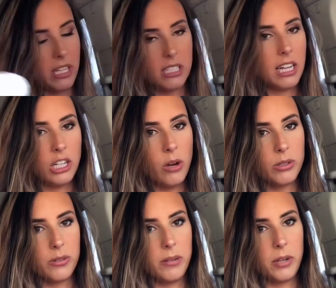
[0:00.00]
because I know
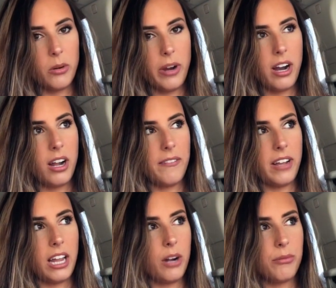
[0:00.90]
it's what I'm gonna wear, and if
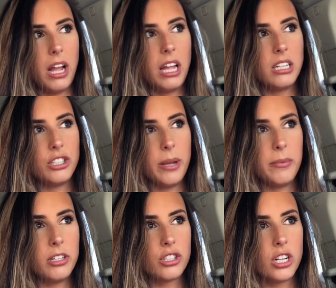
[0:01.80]
I get a red
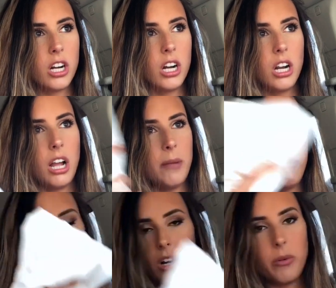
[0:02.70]
Champion shirt, I'm
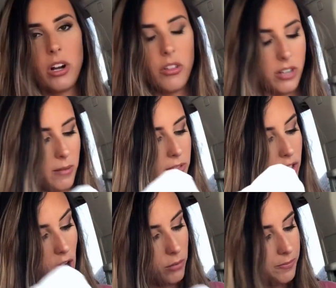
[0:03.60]
not gonna wear it all the time.
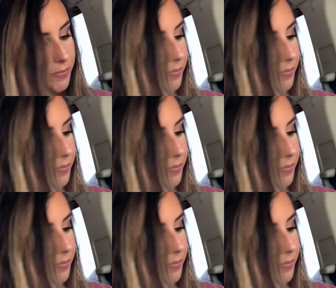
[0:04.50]
So